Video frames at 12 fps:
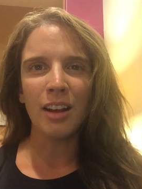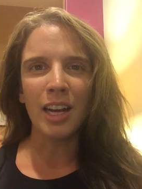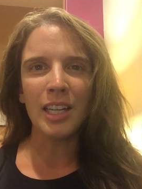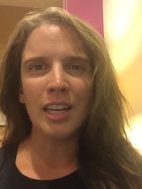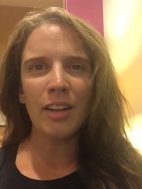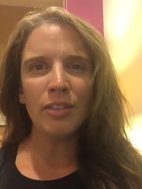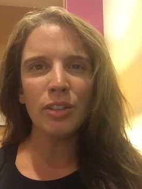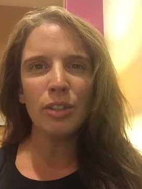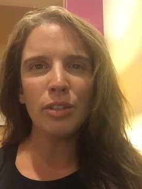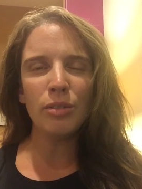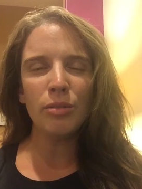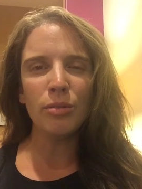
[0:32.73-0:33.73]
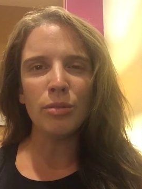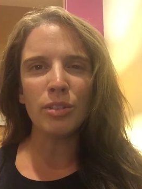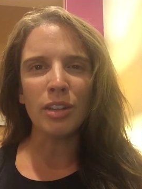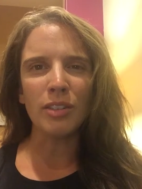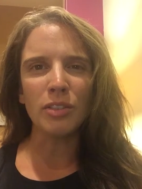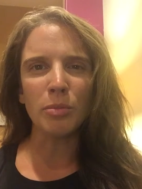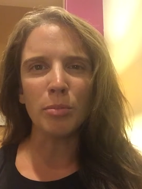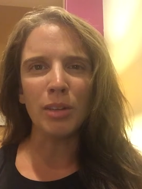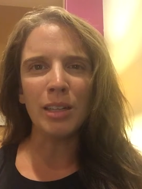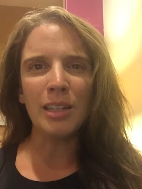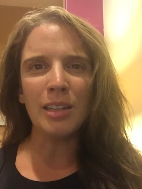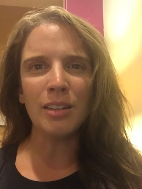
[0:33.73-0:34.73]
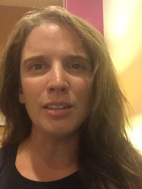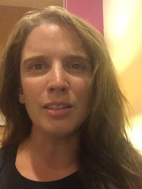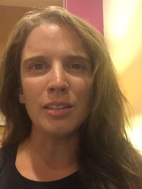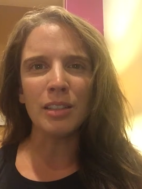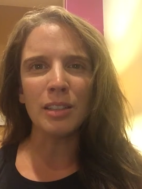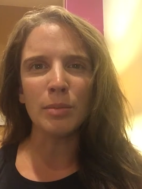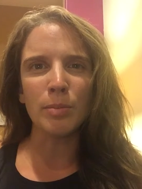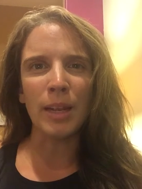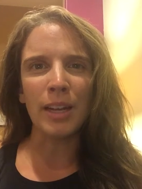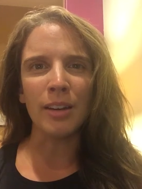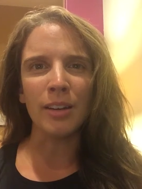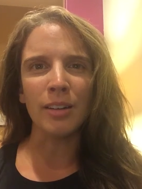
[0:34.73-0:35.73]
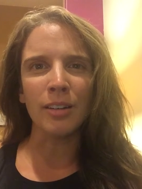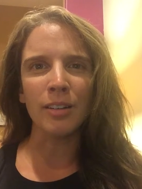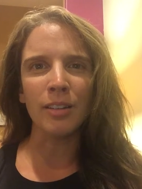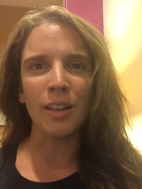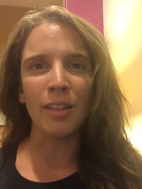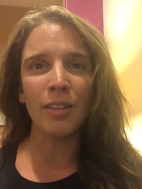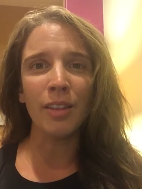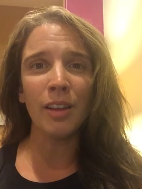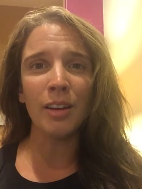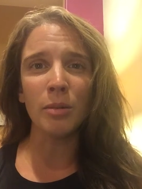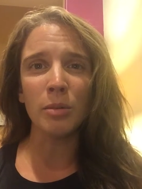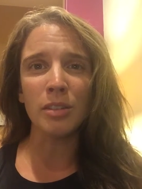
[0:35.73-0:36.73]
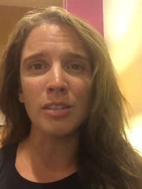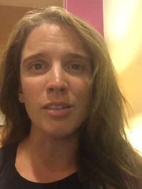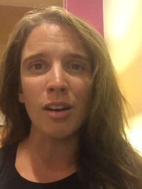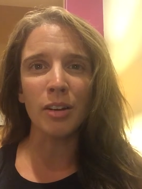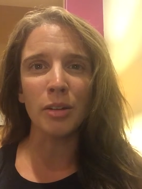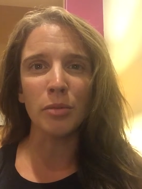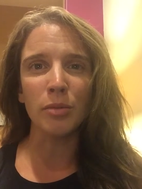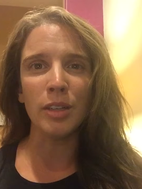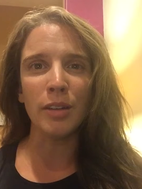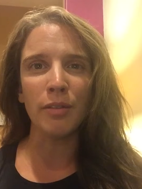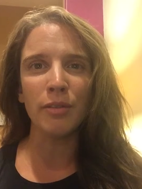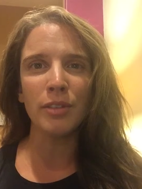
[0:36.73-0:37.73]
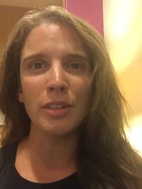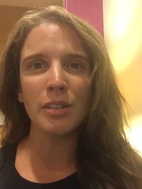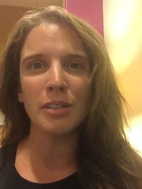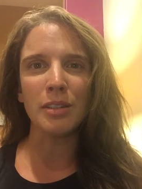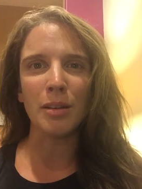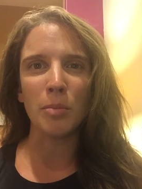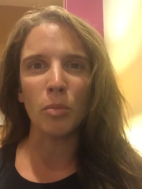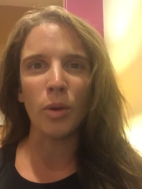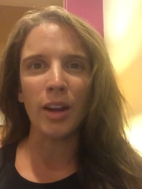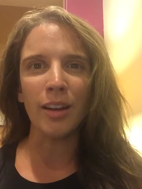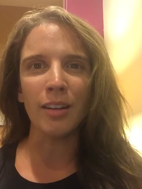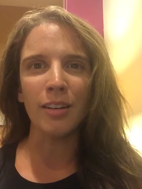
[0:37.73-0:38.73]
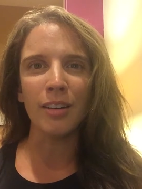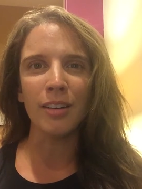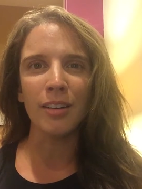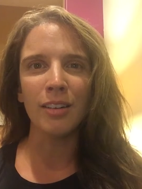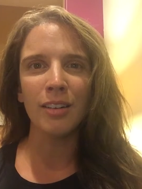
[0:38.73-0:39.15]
I never knew such bleak despair that there was not a rift somewhere.